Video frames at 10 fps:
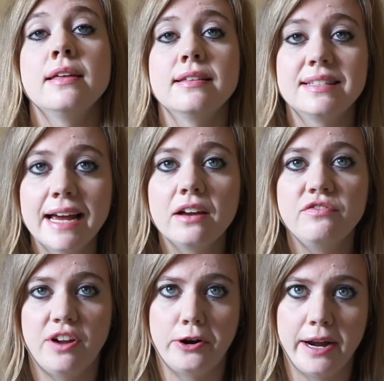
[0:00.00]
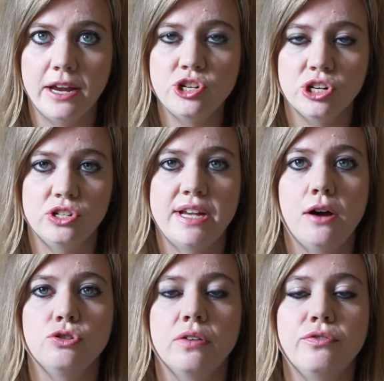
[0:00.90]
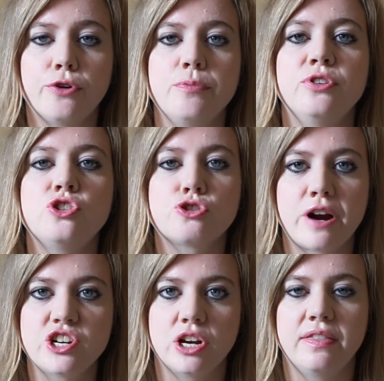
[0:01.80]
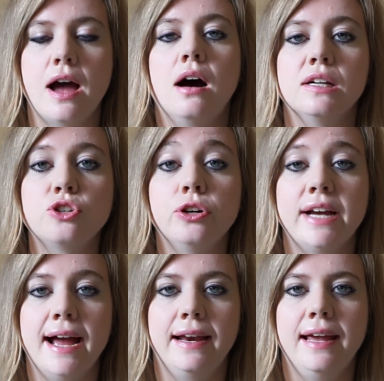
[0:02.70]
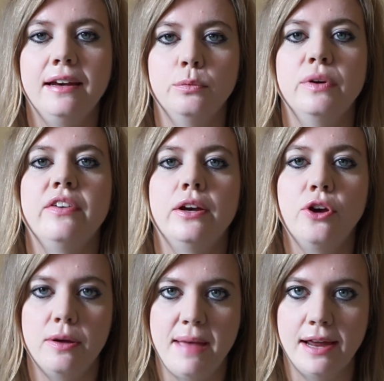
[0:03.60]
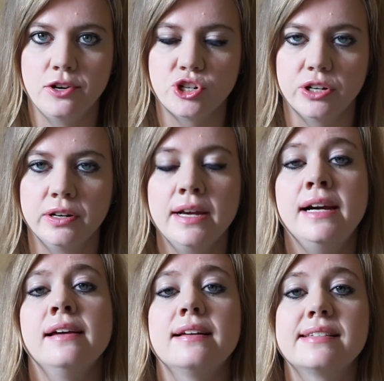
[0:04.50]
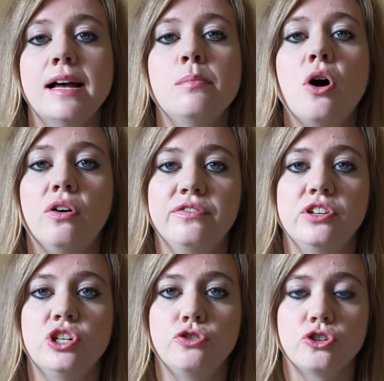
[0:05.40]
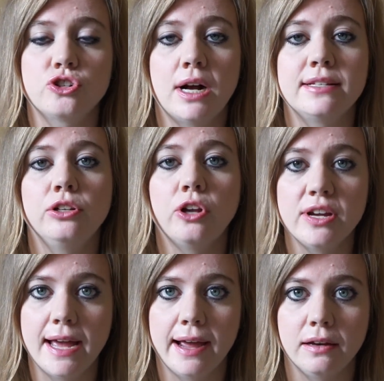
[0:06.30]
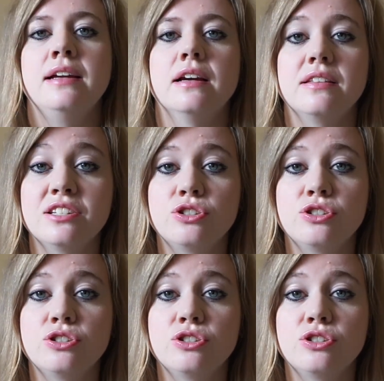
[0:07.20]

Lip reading: The second variation tells of rumoured treasure that Aunt Toña had hidden within her mansion that some of the children tried to locate. Now this